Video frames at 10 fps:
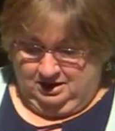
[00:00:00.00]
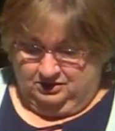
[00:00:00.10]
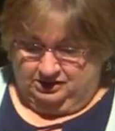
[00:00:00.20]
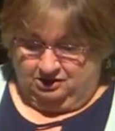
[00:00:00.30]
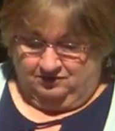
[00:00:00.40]

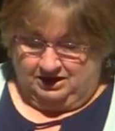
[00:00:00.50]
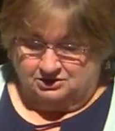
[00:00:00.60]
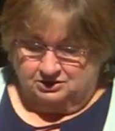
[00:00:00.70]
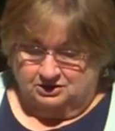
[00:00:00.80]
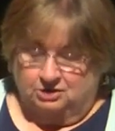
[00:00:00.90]
The
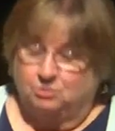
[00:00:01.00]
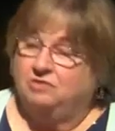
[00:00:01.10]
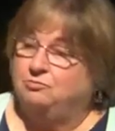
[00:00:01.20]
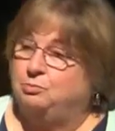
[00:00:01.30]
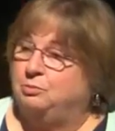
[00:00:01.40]
salvation that you
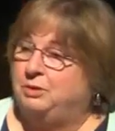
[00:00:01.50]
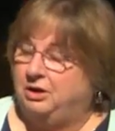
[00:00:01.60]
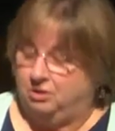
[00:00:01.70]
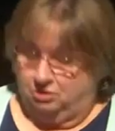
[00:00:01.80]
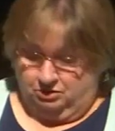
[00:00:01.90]
have
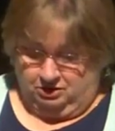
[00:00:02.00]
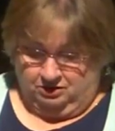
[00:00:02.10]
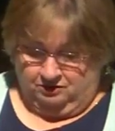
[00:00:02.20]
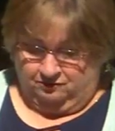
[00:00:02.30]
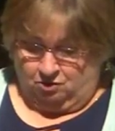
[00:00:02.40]
prepared
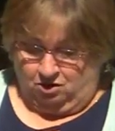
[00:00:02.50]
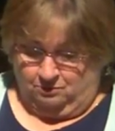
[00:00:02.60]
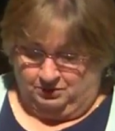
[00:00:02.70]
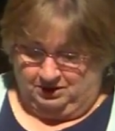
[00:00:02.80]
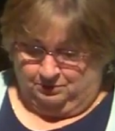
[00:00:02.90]
for all
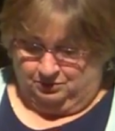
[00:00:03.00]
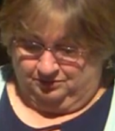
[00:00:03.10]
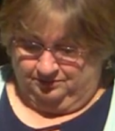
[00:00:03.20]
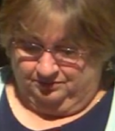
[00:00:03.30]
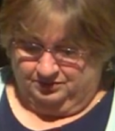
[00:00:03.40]

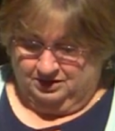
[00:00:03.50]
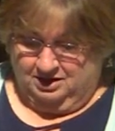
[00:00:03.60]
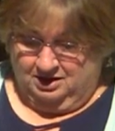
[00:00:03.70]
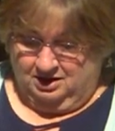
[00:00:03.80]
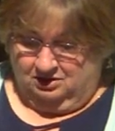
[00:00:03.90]
people,
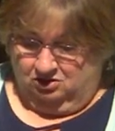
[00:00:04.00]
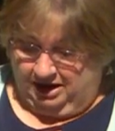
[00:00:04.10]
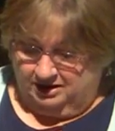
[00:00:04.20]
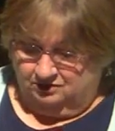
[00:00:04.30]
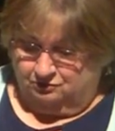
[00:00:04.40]
a
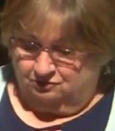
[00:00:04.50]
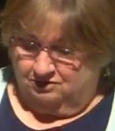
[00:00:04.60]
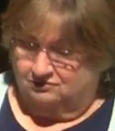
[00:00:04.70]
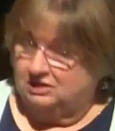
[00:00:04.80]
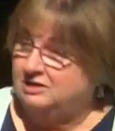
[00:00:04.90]
light for
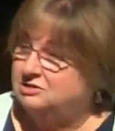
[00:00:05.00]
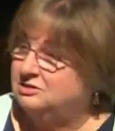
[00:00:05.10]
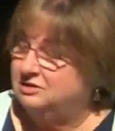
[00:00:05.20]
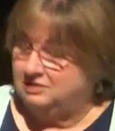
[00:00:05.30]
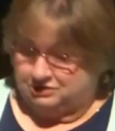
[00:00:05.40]

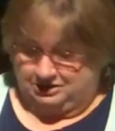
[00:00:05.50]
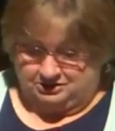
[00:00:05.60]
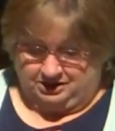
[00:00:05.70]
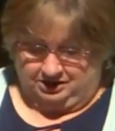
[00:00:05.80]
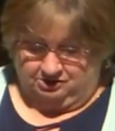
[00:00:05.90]
revelation to the
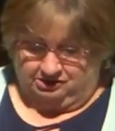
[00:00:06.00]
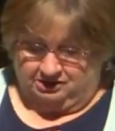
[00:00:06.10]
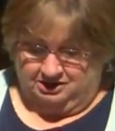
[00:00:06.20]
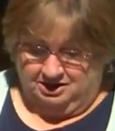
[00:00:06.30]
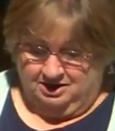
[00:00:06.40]
Gentiles
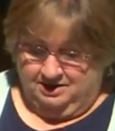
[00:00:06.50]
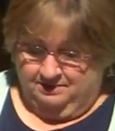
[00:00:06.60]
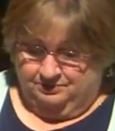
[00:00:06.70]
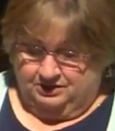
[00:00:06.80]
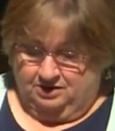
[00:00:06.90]

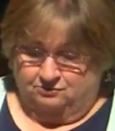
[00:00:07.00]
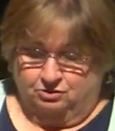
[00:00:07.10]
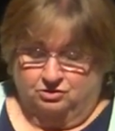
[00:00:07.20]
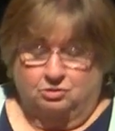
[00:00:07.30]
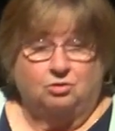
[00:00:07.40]
and
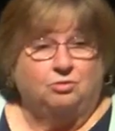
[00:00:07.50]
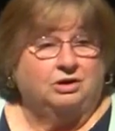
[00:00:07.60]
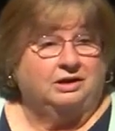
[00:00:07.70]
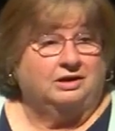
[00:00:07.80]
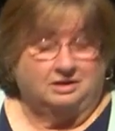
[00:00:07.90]
for the
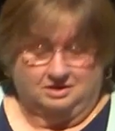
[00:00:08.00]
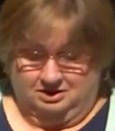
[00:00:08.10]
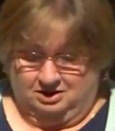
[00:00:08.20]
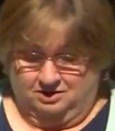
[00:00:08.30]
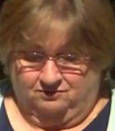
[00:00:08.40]
glory
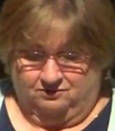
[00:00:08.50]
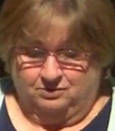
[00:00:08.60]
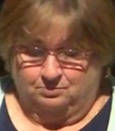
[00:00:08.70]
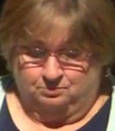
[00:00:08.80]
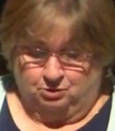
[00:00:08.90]
of
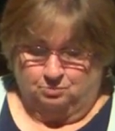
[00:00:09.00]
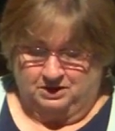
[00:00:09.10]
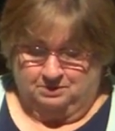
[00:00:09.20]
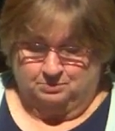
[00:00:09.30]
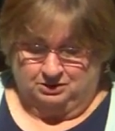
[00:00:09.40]
the, your
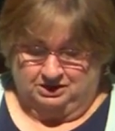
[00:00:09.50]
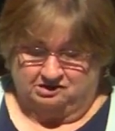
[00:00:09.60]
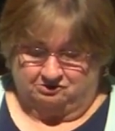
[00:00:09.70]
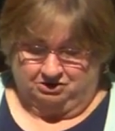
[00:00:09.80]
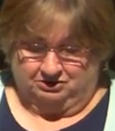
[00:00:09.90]
people
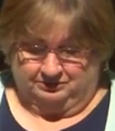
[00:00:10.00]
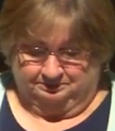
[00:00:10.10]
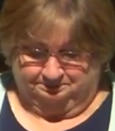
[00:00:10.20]
Israel.